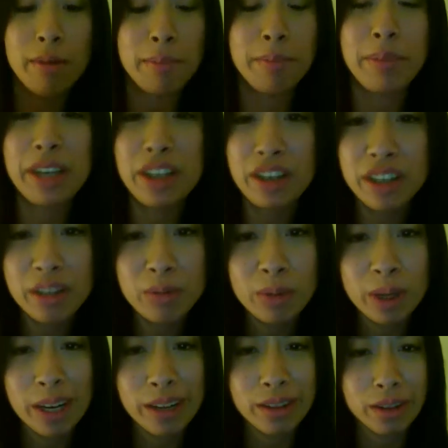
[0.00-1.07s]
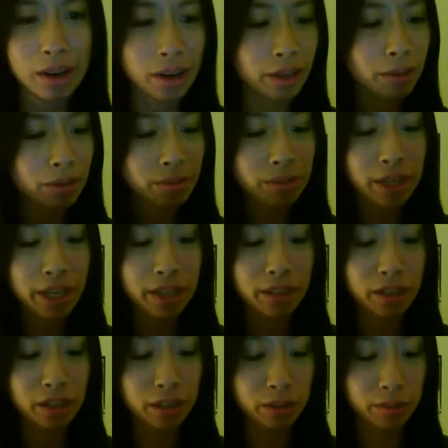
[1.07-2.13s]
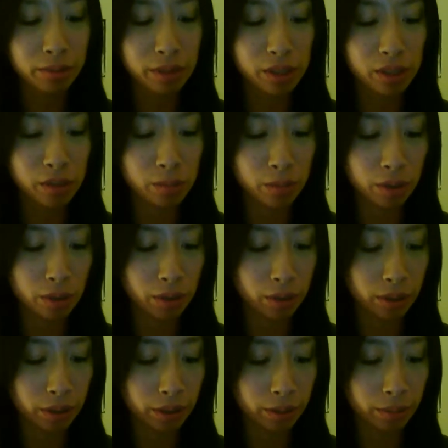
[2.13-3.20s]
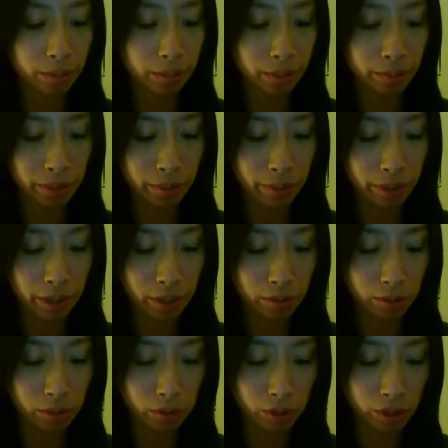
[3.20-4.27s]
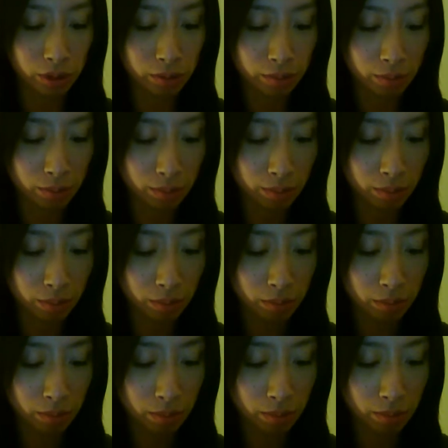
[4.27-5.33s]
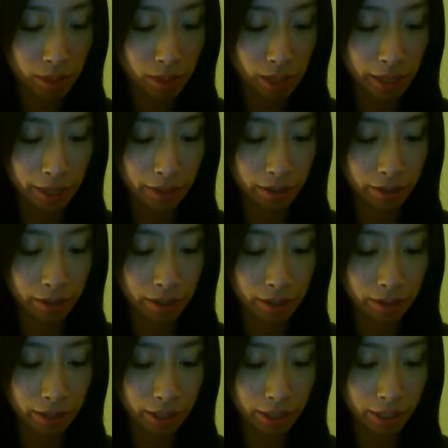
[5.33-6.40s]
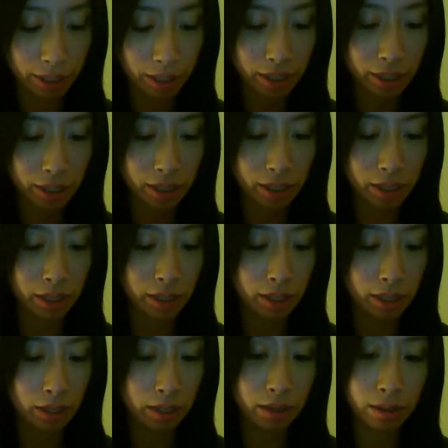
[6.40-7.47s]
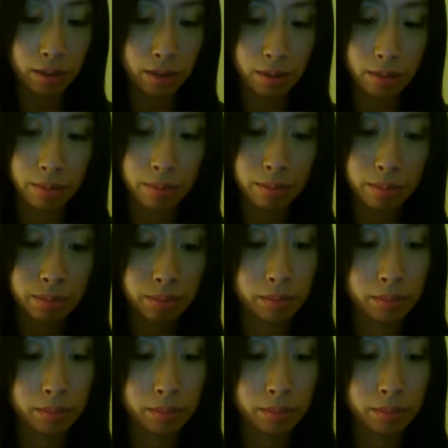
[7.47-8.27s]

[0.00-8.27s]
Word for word: bigger than what I thought it would be. I thought it would be smaller, but maybe that was just my thought on it. Um,